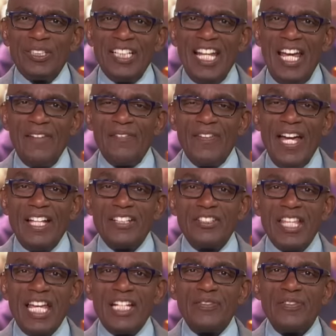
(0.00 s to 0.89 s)
Today
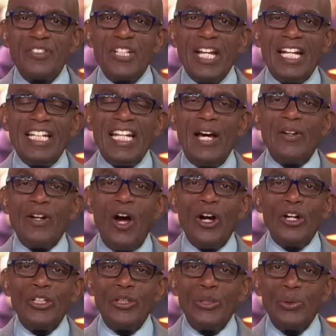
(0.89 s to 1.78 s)
fans. Thanks for checking out
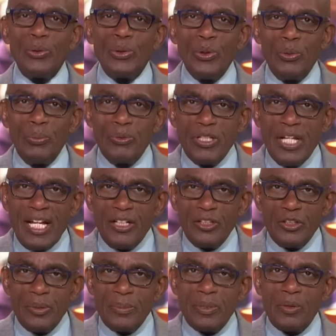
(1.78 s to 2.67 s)
our YouTube
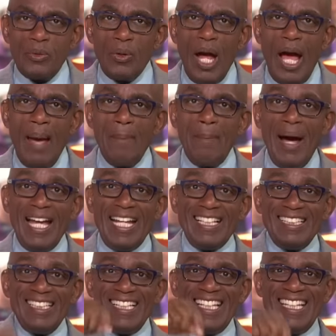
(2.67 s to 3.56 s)
channel. Subscribe by
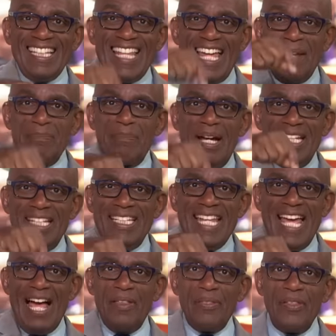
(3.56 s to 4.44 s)
clicking that button
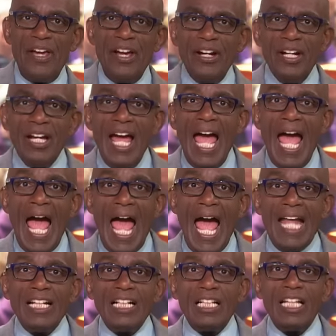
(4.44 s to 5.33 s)
down there
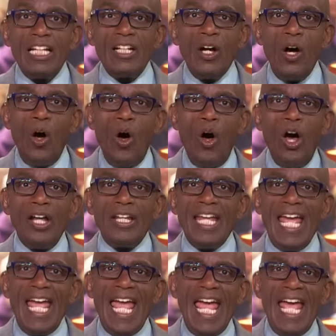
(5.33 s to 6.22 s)
and click
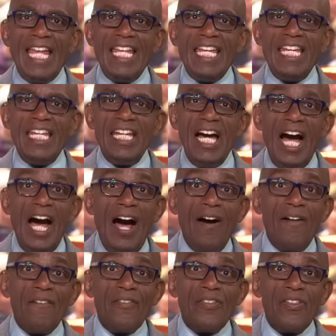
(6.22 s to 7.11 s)
on any
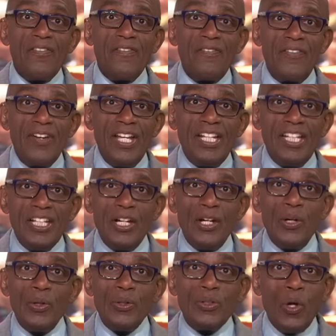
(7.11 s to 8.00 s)
of the
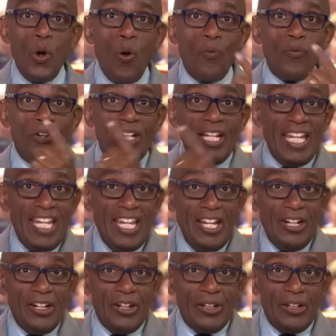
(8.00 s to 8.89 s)
videos over
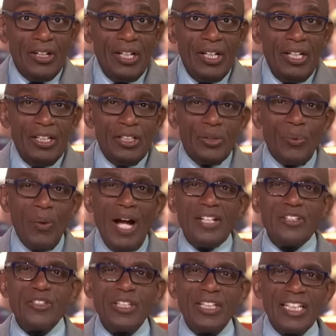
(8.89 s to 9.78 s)
here to
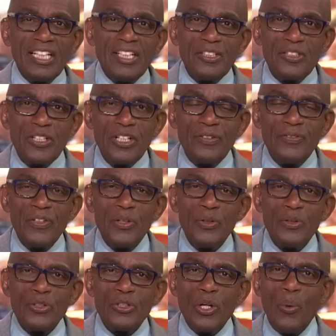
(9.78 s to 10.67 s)
watch the latest
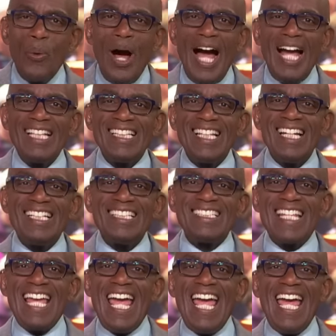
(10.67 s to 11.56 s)
interviews, show
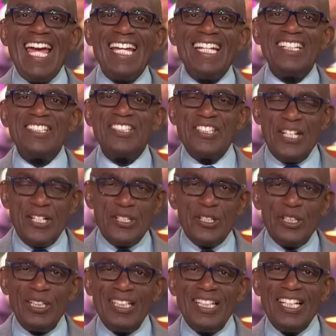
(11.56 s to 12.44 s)
highlights, and
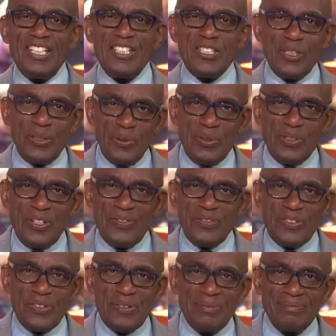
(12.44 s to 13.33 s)
digital
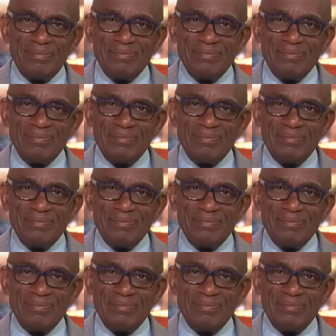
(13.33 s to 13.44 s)
exclusives.